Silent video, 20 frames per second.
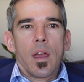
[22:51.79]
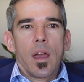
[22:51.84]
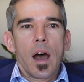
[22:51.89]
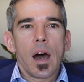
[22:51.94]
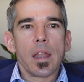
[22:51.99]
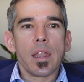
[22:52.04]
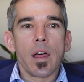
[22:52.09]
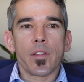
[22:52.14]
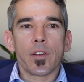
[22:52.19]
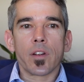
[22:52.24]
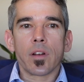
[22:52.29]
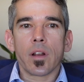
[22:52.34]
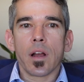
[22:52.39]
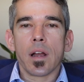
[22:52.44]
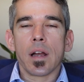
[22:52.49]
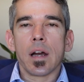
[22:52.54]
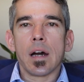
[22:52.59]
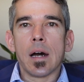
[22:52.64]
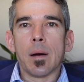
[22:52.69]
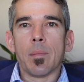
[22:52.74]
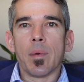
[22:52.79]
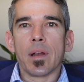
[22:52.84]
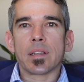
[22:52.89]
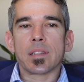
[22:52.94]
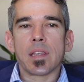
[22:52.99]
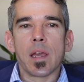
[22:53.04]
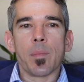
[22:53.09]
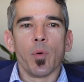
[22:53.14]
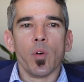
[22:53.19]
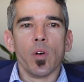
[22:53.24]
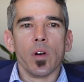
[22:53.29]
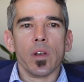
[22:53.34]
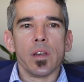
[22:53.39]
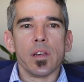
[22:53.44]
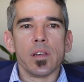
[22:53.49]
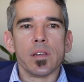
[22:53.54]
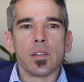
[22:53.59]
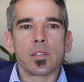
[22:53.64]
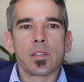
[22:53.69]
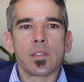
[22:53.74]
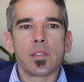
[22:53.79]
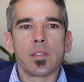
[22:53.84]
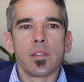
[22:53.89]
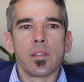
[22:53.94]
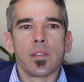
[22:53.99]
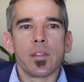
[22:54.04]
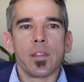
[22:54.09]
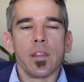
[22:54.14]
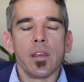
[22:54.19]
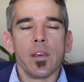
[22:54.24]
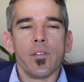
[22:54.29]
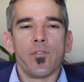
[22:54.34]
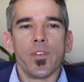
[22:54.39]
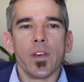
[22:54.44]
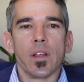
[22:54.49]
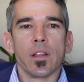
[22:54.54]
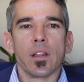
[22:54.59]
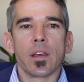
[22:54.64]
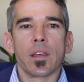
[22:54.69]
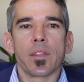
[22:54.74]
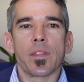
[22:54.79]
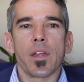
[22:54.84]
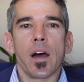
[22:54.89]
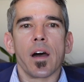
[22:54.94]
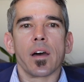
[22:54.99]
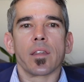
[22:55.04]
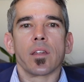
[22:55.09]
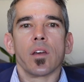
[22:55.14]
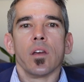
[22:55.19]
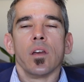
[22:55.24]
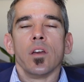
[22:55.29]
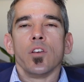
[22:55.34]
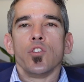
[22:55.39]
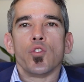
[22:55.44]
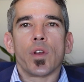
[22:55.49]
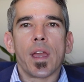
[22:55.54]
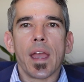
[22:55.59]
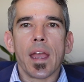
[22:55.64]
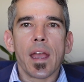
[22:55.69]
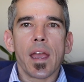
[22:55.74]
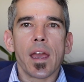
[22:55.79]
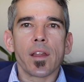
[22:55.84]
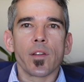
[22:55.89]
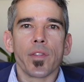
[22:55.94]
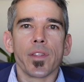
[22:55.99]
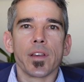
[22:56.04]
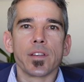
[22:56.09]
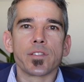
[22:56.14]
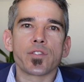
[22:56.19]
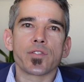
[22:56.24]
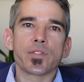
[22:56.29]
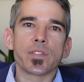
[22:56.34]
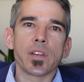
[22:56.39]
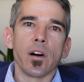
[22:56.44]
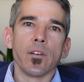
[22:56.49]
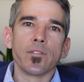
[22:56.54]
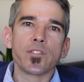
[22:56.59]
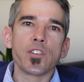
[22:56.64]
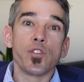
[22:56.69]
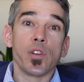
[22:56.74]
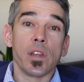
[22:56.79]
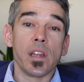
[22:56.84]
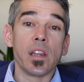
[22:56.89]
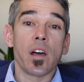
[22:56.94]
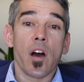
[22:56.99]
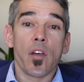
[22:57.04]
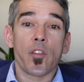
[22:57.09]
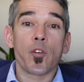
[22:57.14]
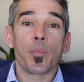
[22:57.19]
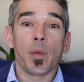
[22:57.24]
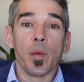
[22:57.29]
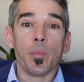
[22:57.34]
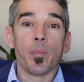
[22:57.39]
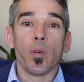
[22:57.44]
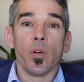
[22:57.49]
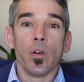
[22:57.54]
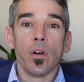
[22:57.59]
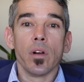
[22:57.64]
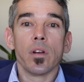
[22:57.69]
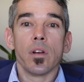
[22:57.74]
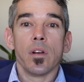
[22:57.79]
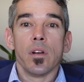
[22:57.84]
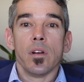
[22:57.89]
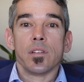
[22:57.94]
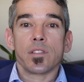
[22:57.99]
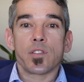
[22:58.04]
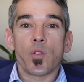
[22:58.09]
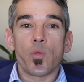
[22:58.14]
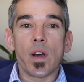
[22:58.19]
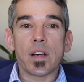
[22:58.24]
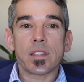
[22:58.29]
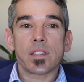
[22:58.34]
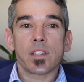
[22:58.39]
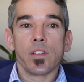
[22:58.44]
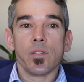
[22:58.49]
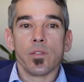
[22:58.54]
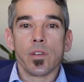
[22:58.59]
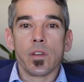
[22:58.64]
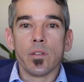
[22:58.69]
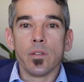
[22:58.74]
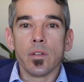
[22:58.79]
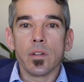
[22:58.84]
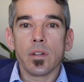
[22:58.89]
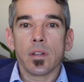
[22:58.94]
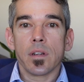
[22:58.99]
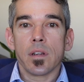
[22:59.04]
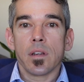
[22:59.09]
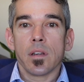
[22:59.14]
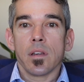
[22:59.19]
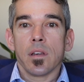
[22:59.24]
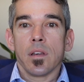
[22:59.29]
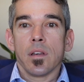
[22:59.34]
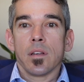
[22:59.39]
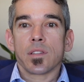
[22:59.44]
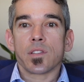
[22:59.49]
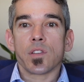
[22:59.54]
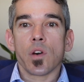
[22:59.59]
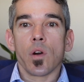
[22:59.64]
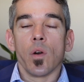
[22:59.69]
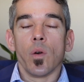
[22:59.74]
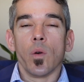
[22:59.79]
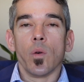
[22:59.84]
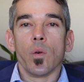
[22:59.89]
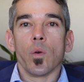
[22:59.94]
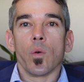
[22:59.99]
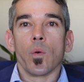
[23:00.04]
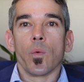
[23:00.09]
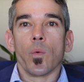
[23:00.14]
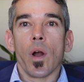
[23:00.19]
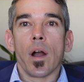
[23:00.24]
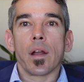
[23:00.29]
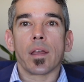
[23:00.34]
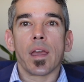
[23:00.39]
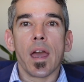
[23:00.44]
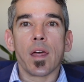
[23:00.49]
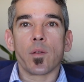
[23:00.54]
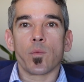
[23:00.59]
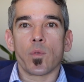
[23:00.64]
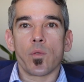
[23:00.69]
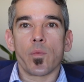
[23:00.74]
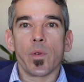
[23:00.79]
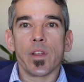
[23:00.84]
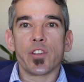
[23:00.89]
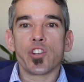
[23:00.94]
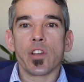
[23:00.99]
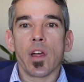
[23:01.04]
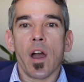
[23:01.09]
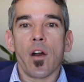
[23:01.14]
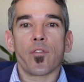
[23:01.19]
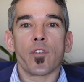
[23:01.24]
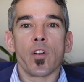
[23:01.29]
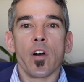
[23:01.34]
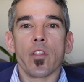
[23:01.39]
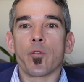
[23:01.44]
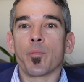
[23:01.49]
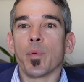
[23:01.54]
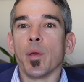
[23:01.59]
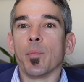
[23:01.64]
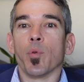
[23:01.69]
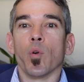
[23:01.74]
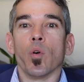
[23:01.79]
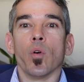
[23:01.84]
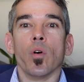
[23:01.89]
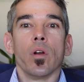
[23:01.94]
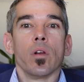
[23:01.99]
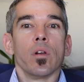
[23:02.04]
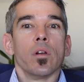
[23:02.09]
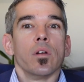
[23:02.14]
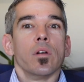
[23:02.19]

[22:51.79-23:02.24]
Another example is the feeling that you can't handle things yourselves and you need other people to rescue you. So again, we're reaching out for other people.